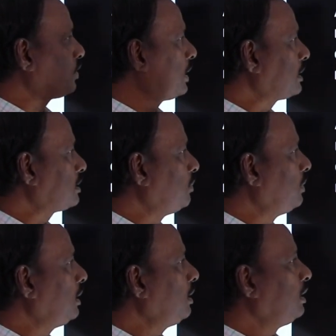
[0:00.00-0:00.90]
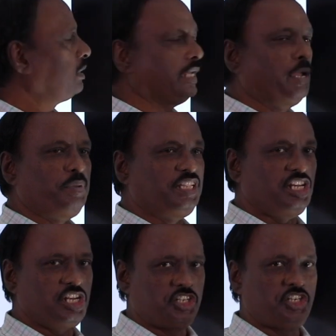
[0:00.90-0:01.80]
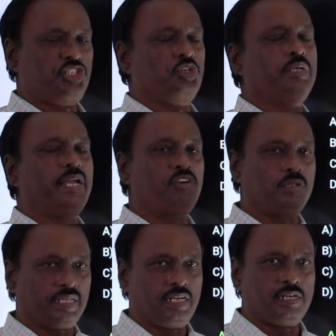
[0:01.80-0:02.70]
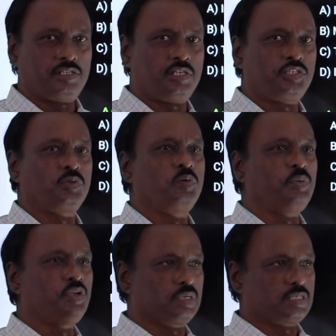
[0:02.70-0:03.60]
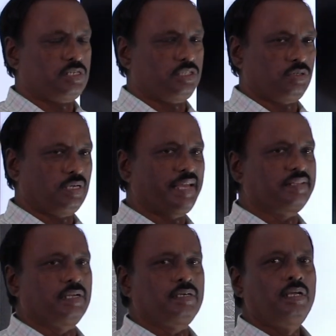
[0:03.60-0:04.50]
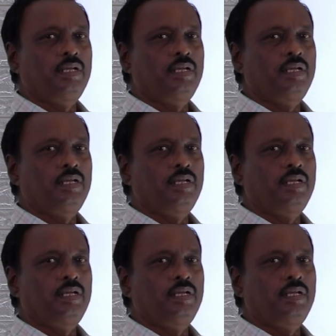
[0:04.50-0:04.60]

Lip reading: For example, the epithelial tissue, endothelial tissue, mucous tissue, like that.